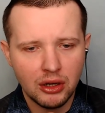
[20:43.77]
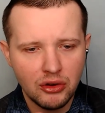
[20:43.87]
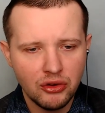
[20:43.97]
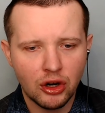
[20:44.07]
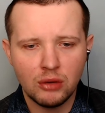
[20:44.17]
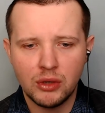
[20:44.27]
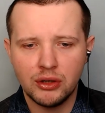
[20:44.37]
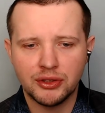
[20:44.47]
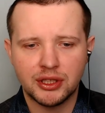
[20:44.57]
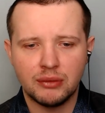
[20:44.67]

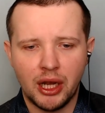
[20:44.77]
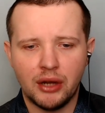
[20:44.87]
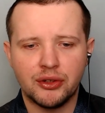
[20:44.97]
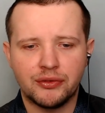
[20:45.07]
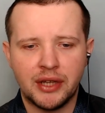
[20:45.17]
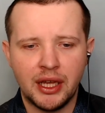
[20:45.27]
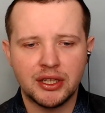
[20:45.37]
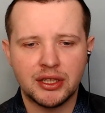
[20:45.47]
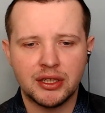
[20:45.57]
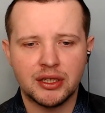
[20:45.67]
enormous amount of
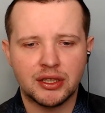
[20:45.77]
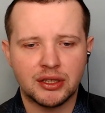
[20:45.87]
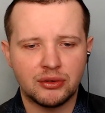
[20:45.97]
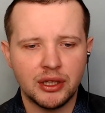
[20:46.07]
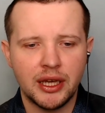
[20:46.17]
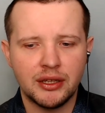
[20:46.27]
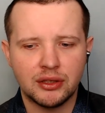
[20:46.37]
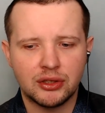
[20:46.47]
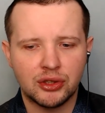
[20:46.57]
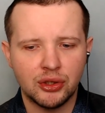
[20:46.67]
cases
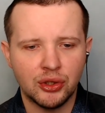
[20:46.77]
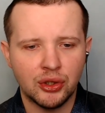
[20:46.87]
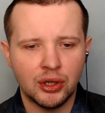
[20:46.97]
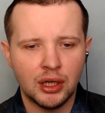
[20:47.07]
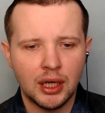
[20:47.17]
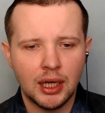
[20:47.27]
related to